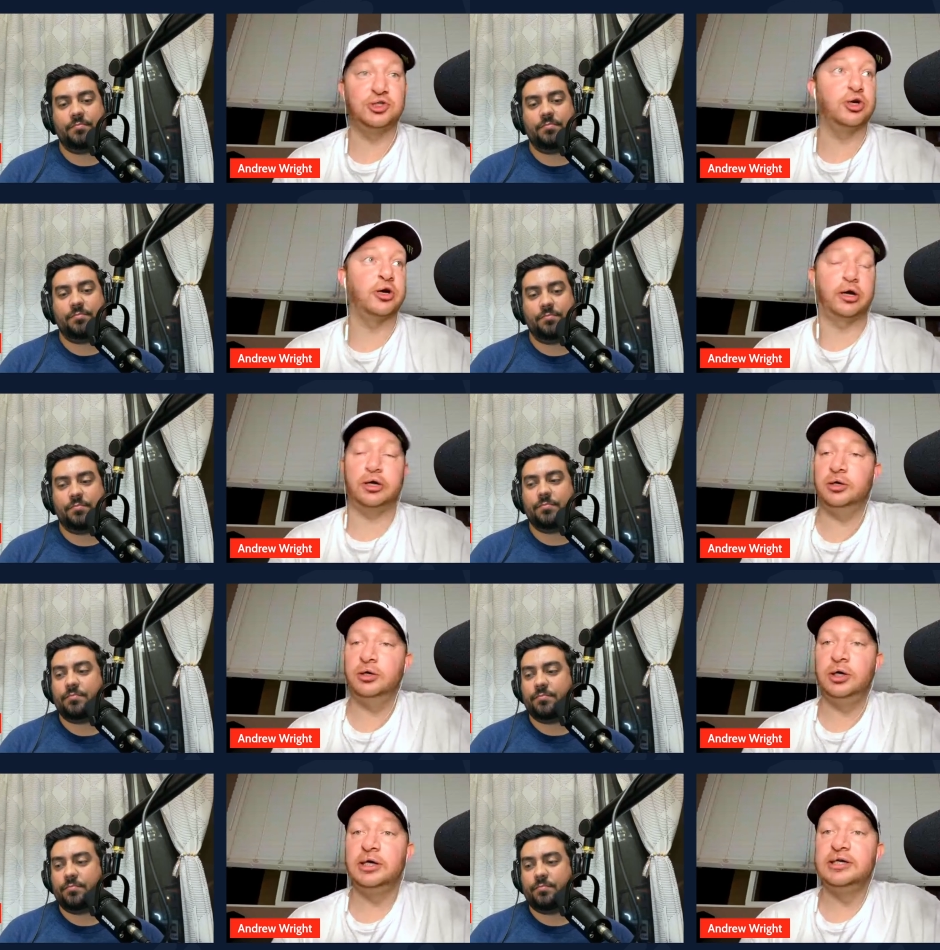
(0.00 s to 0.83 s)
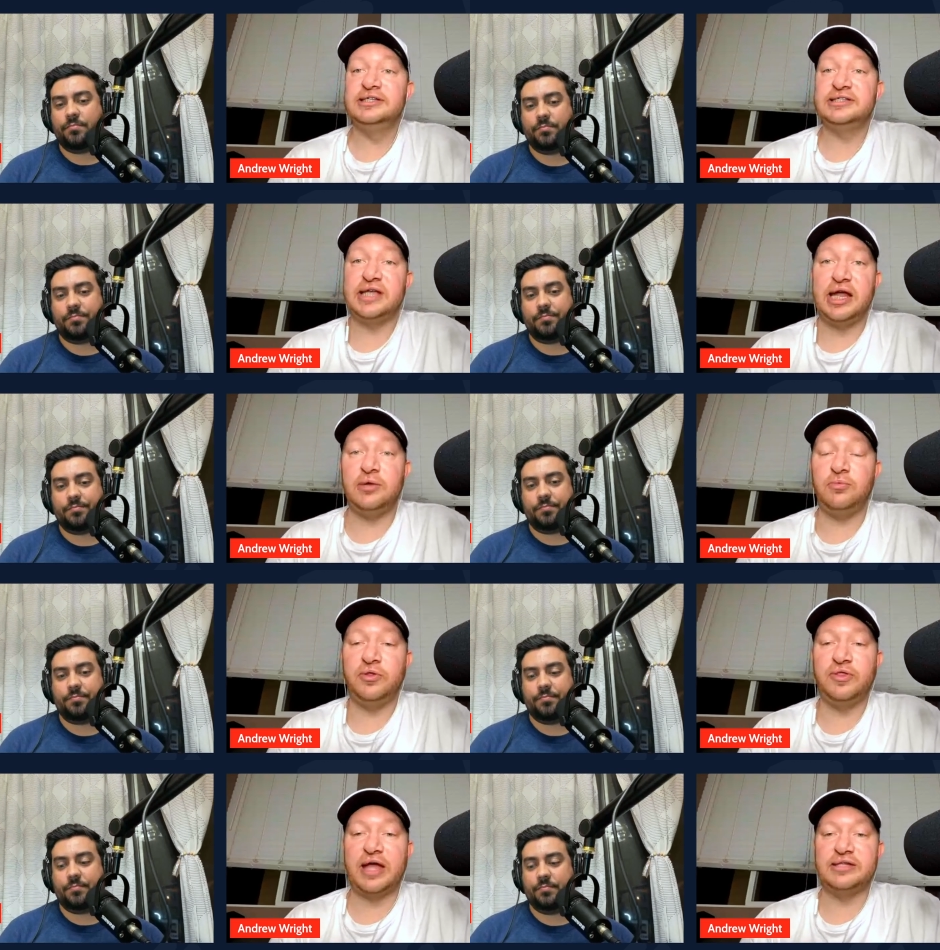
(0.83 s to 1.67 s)
Speaker 1: Dirk stayed
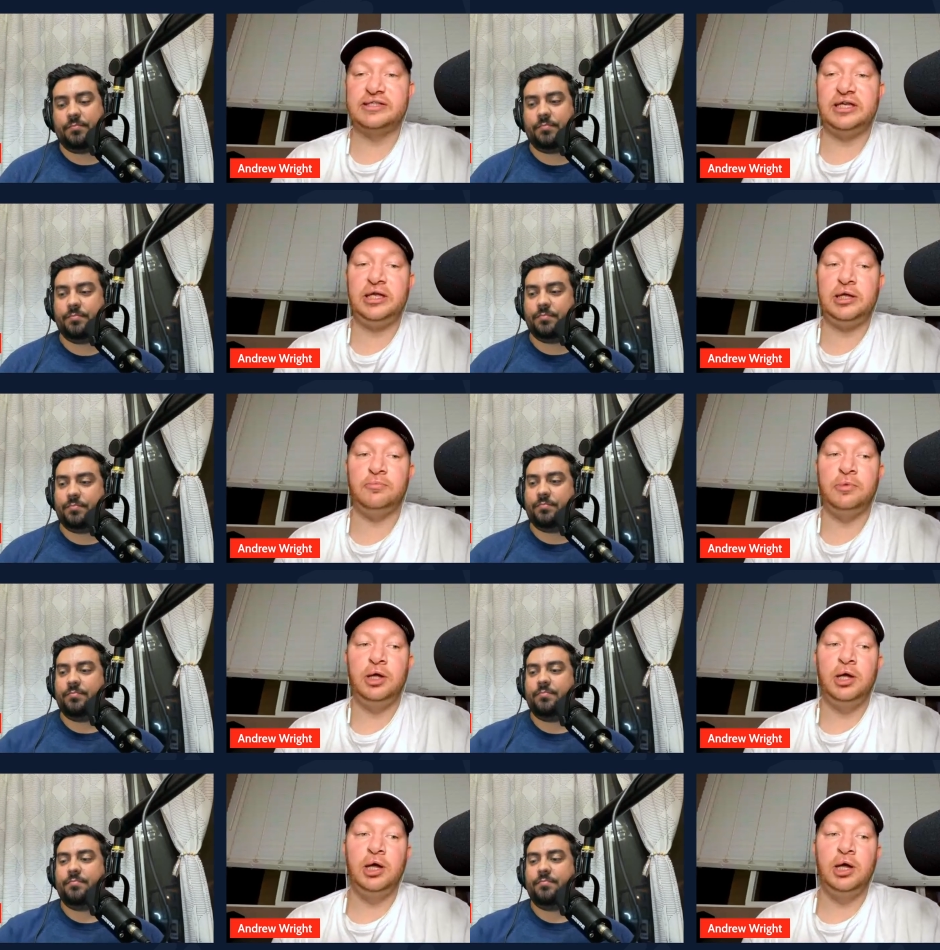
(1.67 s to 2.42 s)
with that team.